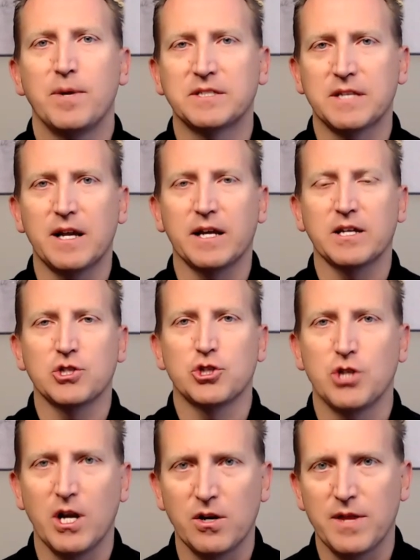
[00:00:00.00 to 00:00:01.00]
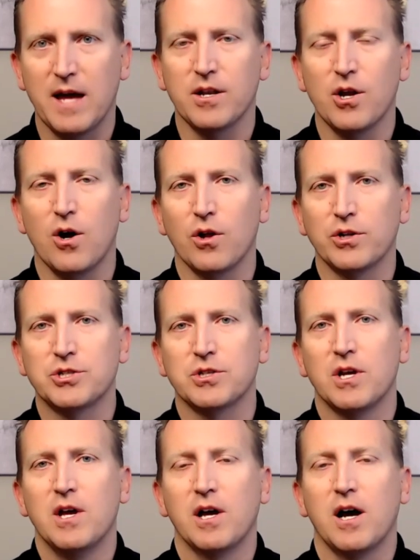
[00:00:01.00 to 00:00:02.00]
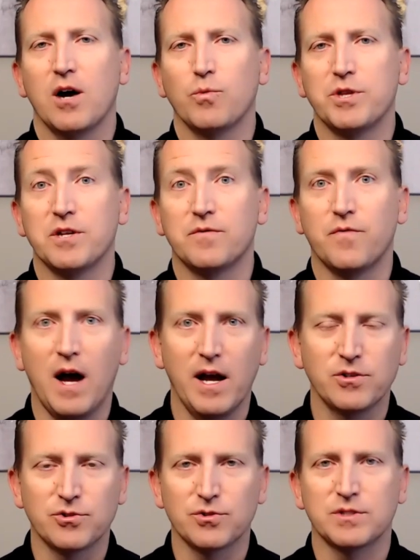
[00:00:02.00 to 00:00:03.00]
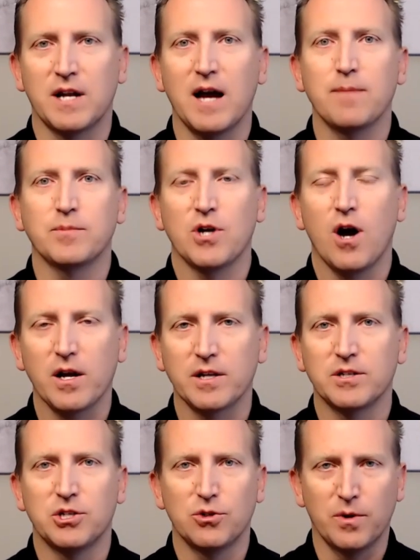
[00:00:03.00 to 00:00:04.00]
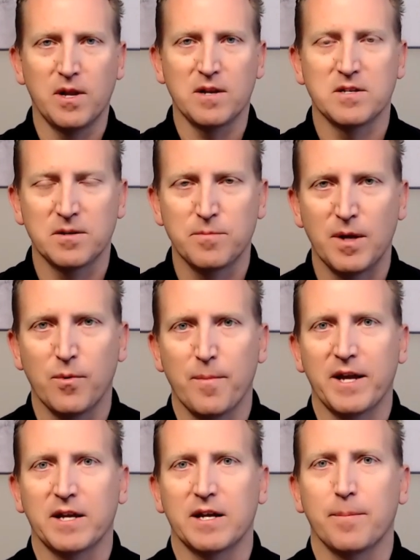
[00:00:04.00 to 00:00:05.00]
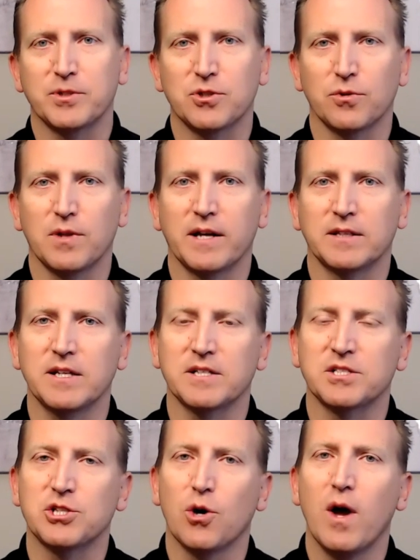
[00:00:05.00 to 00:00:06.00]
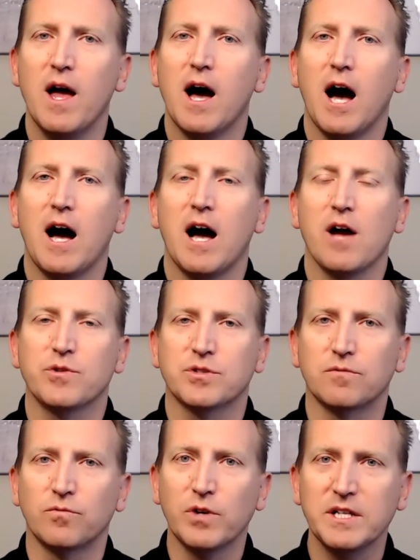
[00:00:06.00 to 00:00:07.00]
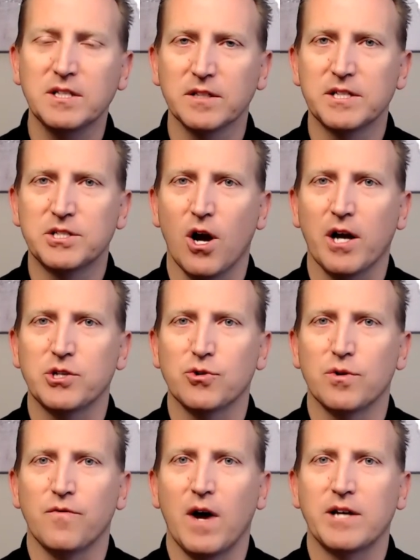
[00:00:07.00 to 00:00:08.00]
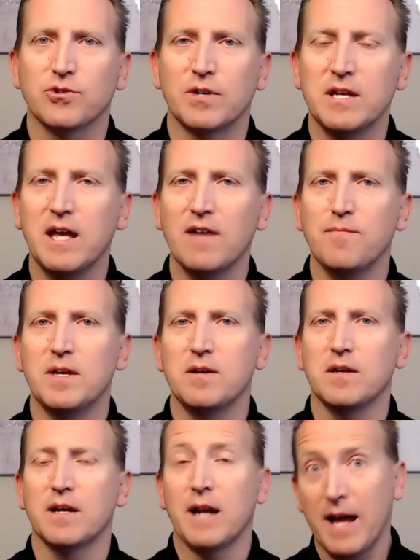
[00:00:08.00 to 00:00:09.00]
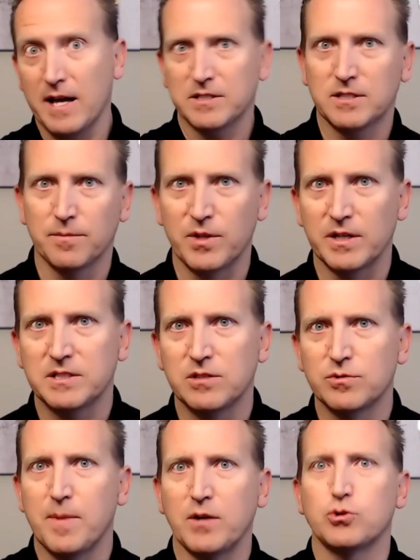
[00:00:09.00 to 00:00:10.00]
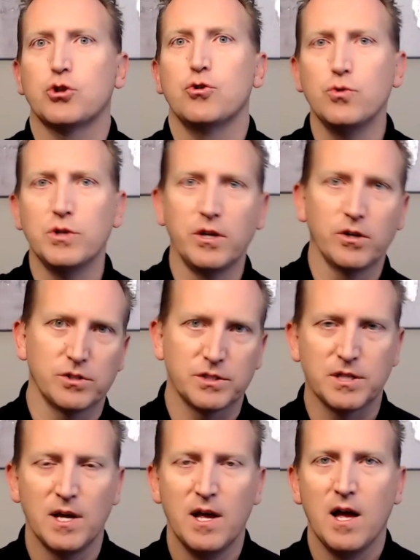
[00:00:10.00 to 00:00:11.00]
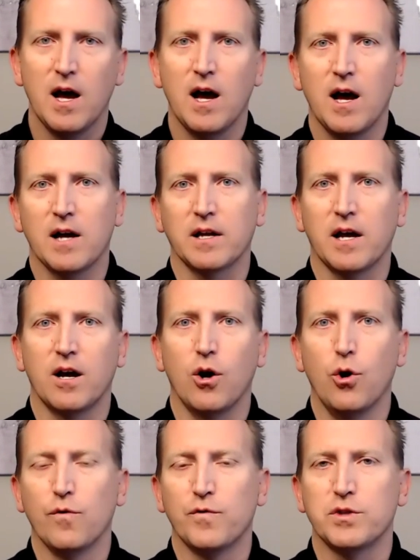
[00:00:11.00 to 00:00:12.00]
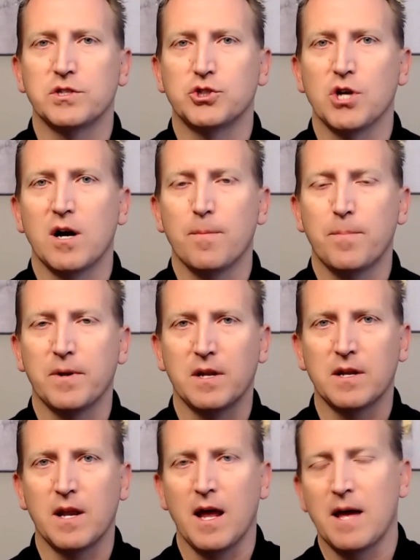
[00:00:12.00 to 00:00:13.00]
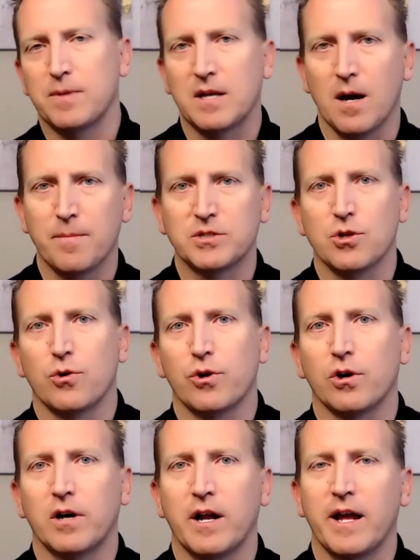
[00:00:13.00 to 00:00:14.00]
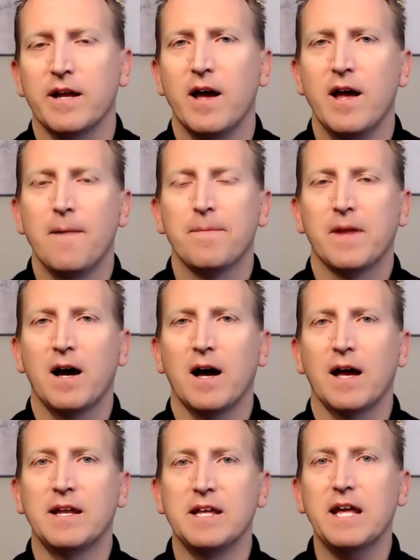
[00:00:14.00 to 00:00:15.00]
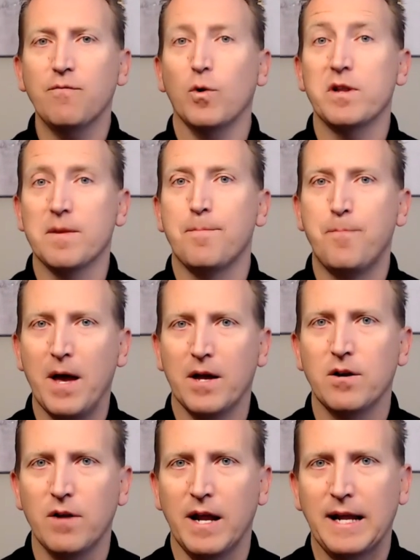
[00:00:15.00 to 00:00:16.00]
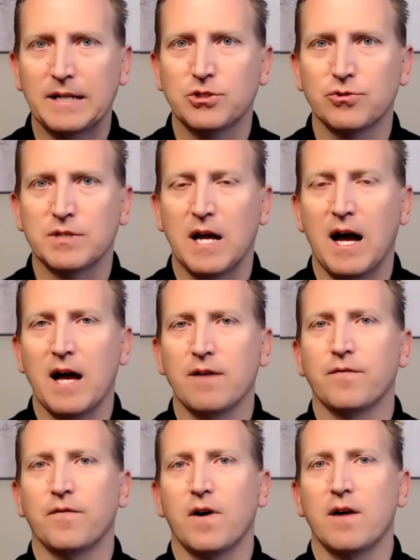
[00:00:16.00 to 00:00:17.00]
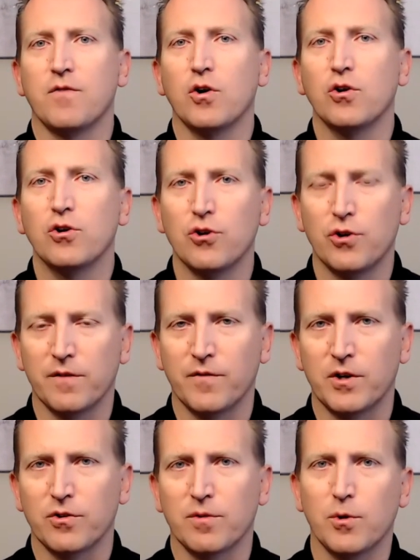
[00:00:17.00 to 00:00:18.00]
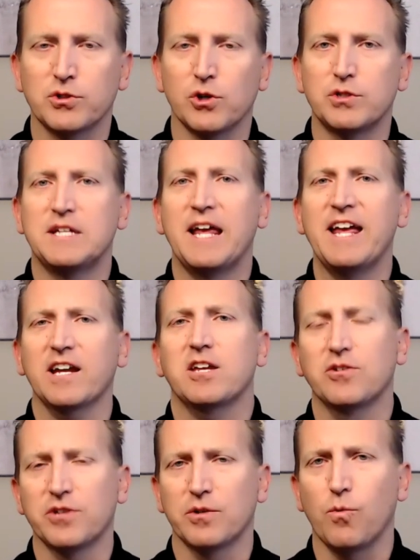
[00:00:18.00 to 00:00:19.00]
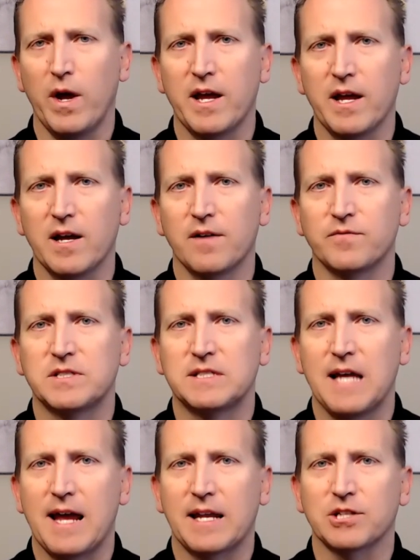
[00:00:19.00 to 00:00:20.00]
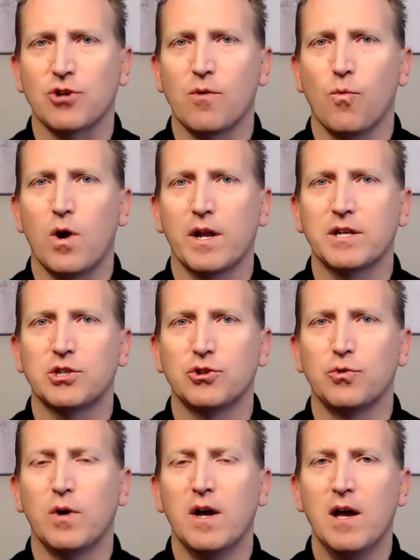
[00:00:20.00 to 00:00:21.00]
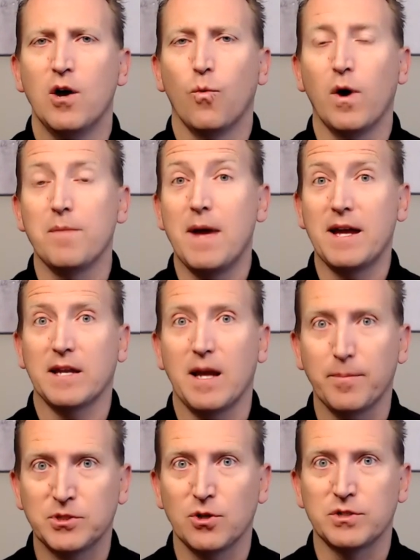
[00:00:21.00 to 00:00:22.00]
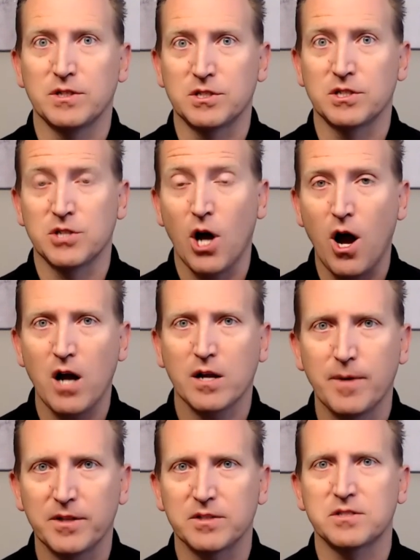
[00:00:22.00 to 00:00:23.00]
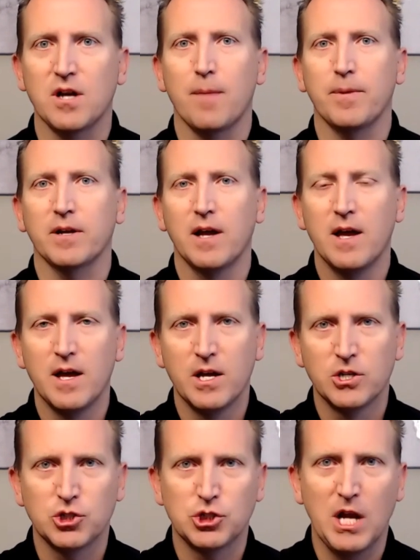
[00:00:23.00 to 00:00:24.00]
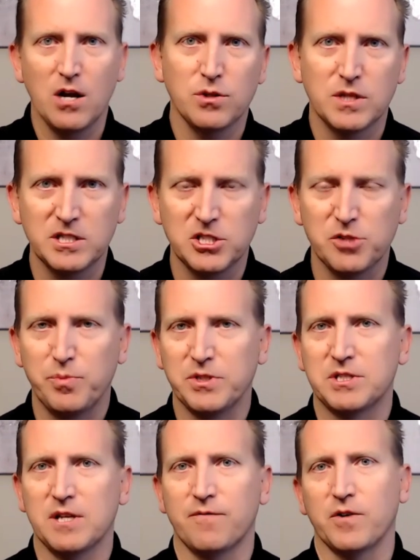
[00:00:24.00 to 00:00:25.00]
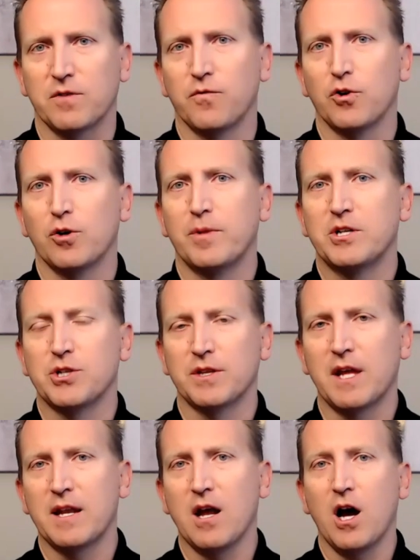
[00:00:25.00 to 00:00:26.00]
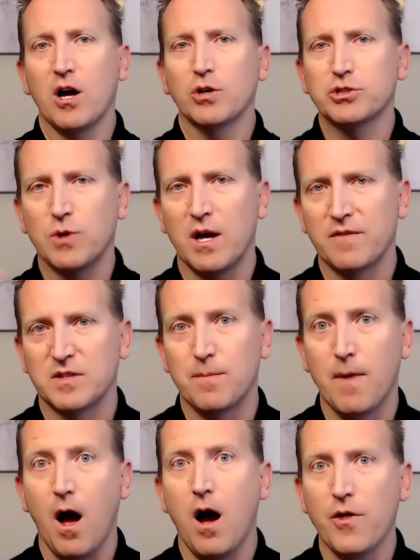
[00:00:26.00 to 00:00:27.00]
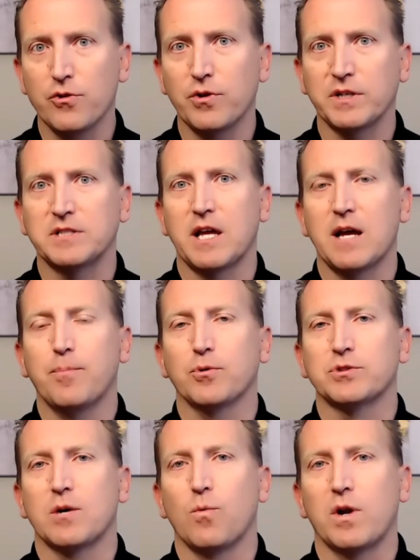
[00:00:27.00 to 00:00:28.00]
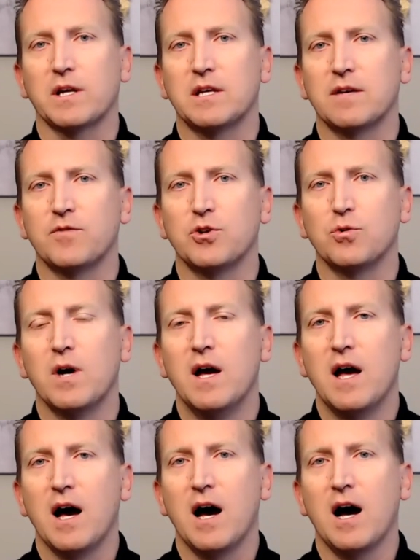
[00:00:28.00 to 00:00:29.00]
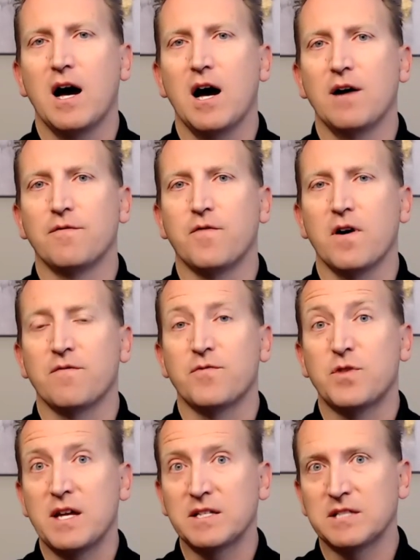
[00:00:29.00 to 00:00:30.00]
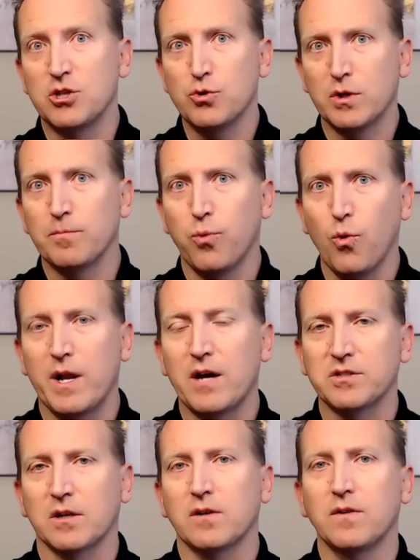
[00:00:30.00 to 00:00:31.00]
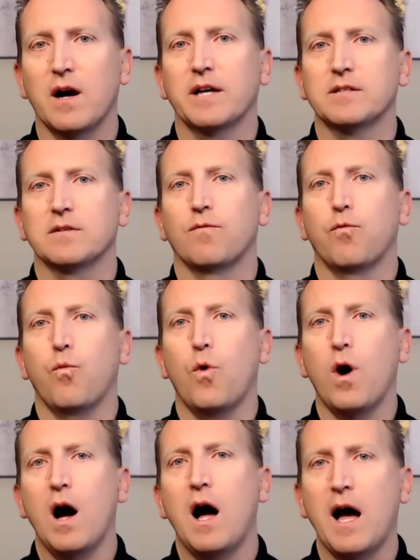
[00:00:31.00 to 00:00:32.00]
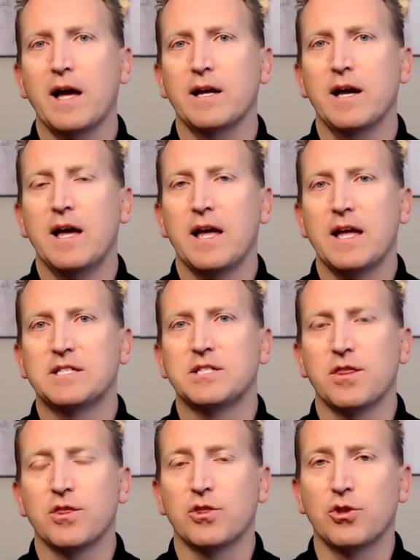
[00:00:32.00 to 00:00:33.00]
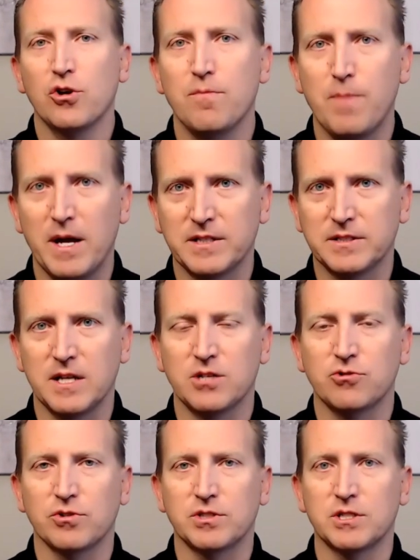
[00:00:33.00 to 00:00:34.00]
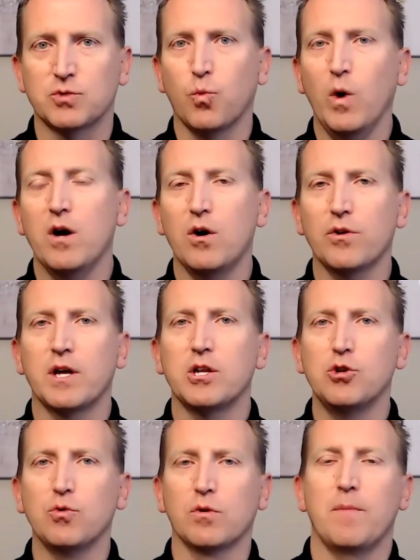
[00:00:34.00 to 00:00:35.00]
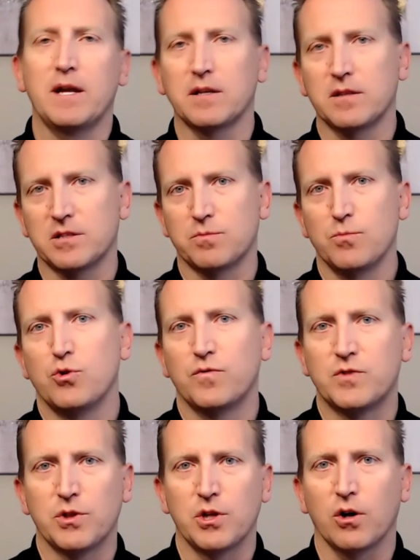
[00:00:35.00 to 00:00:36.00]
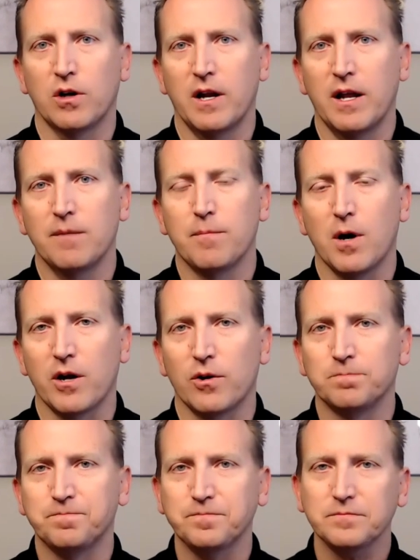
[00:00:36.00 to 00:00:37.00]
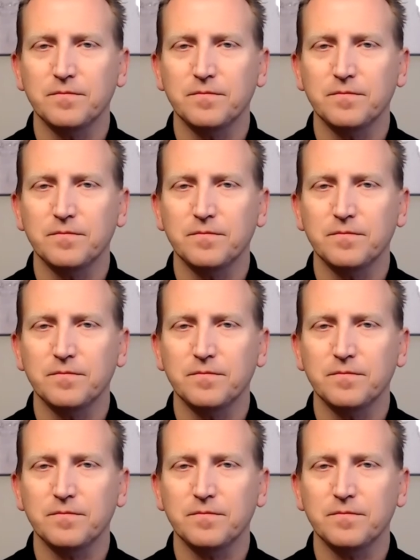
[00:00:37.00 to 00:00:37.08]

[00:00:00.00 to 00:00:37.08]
Because then I can share that knowledge with the advisors that I'm talking to and to be able to make an episode like this. So I was recently talking to an advisor, and he gave me, and I asked him this, he was about 2 years kind of over the jump and had become his own RIA. And he gave one of the better answers I've heard of it, or the most articulate way of saying it. So I wanted to, make an episode to talk about this topic, share this specific verbiage, and then I also have some other examples I want to give you of things that you can point out to clients of why it's in their best interest as well that you are making this move to the RIA model.